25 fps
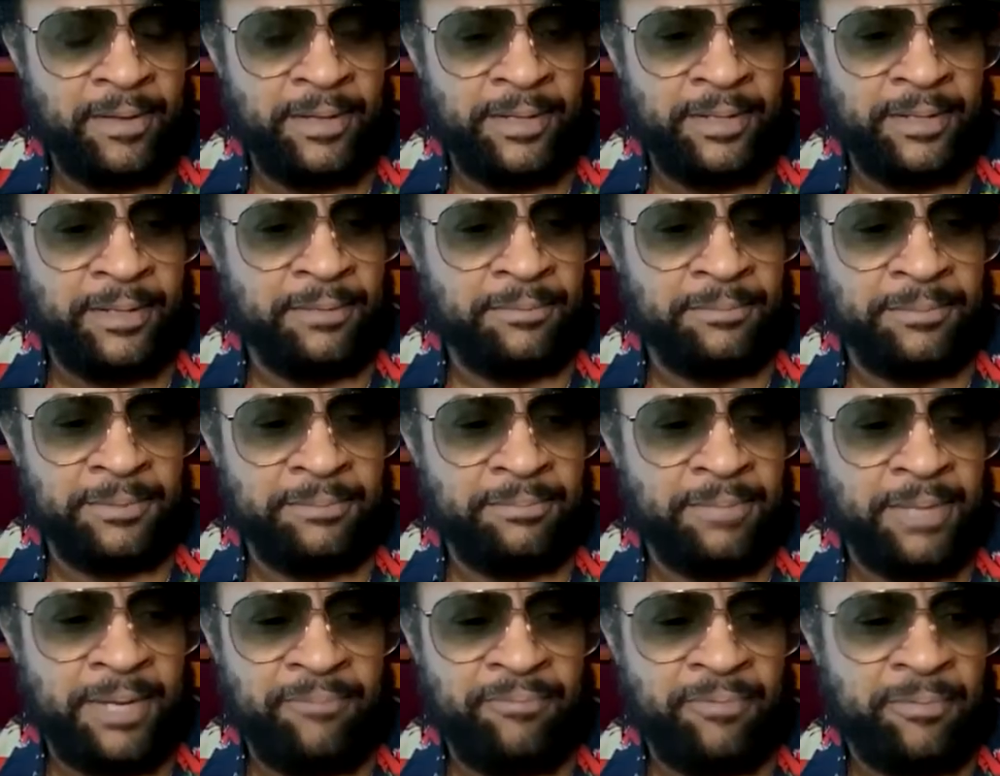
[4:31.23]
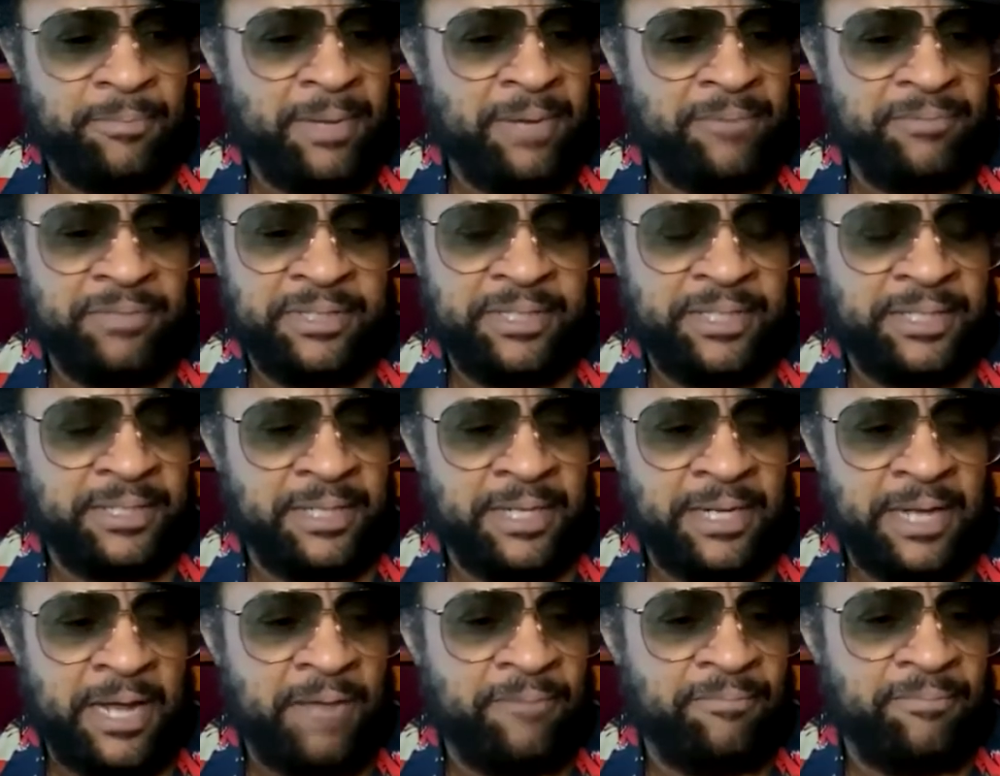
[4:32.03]
You know, from everything
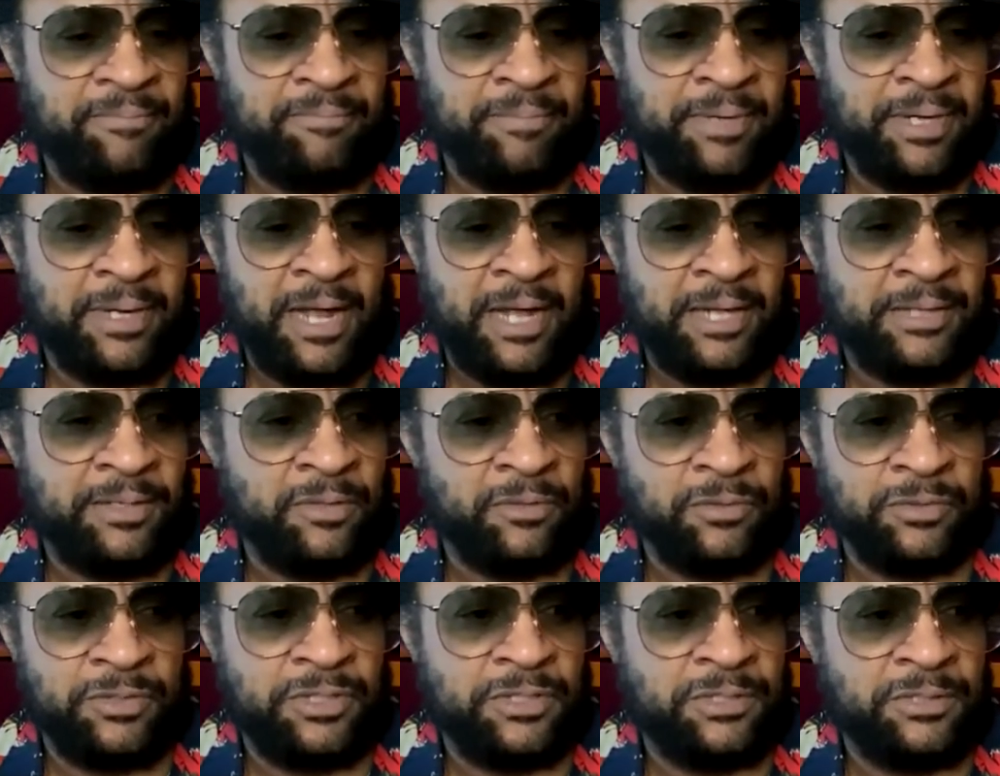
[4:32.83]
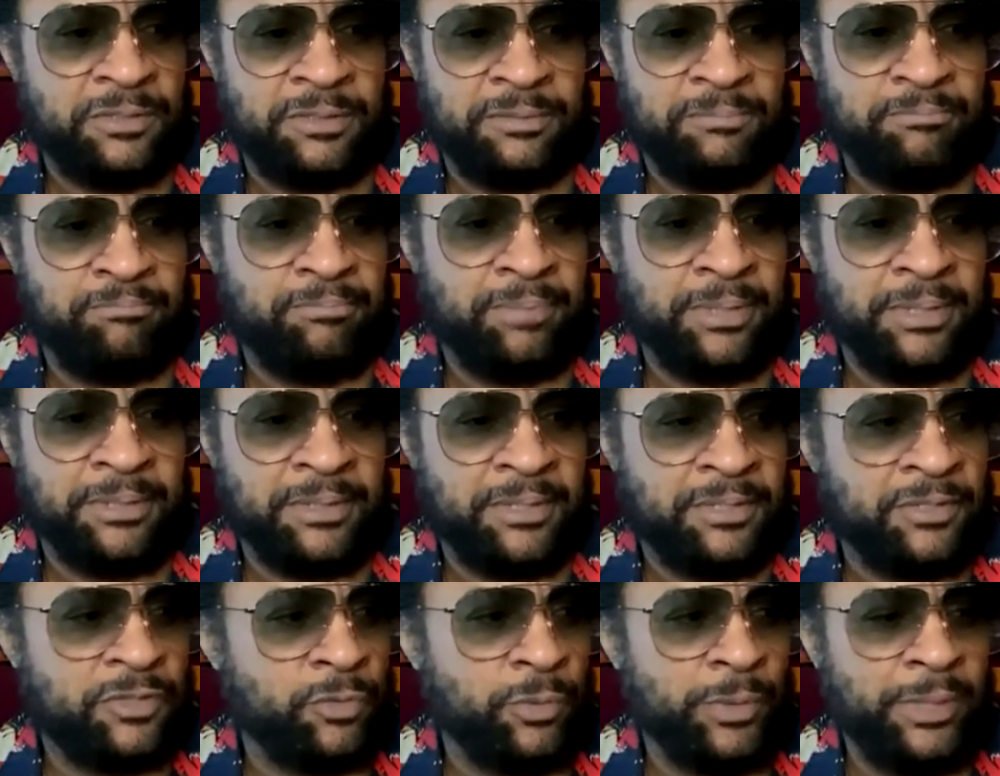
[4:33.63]
that I know, she's been
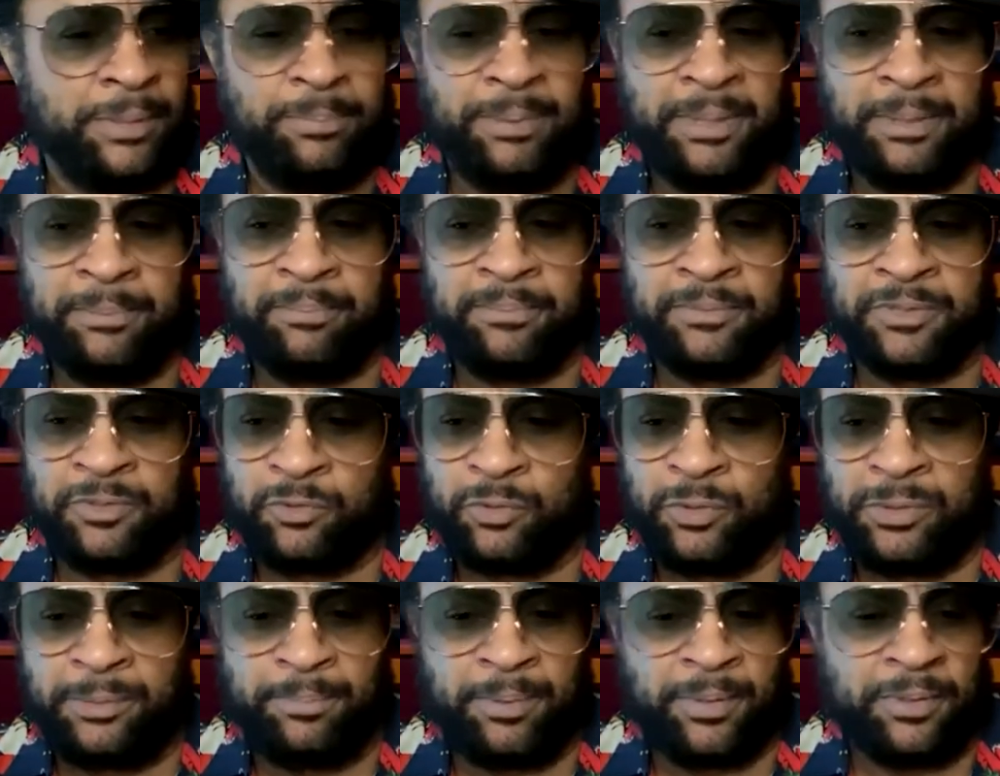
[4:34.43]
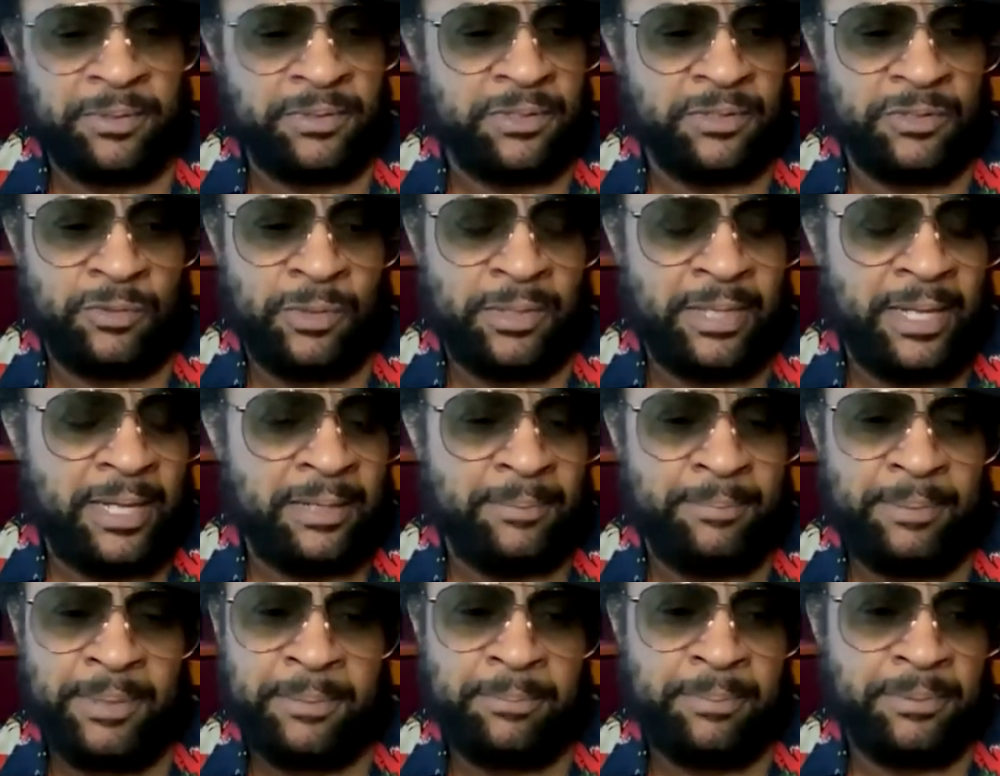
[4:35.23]
a sweet person to a lot
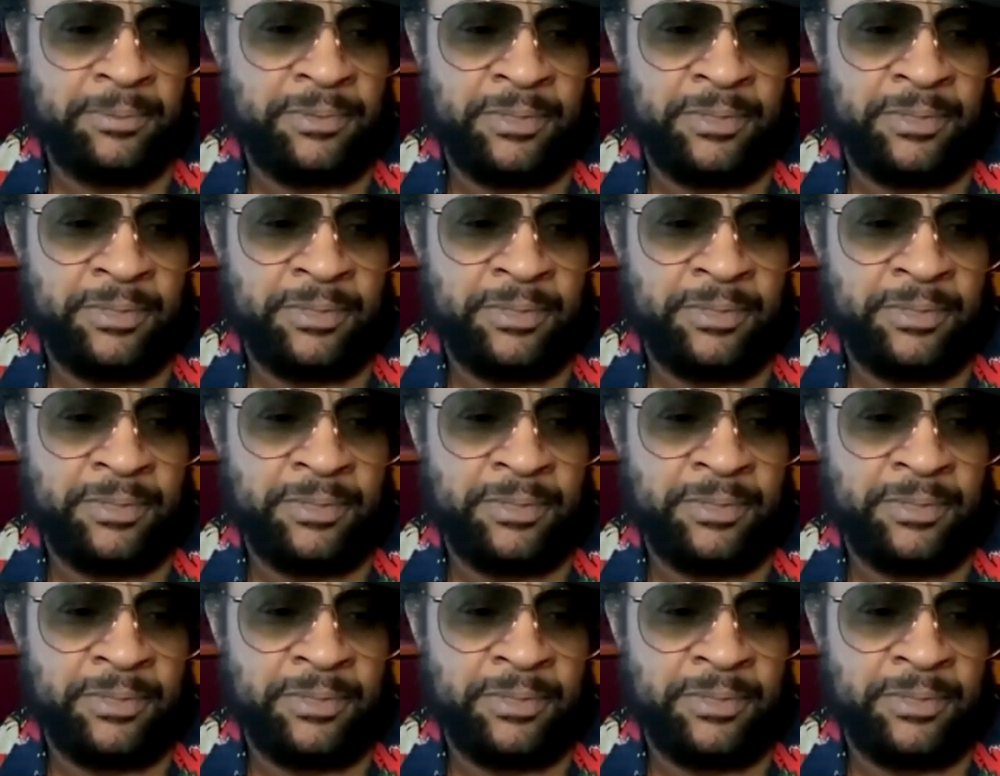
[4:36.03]
of people.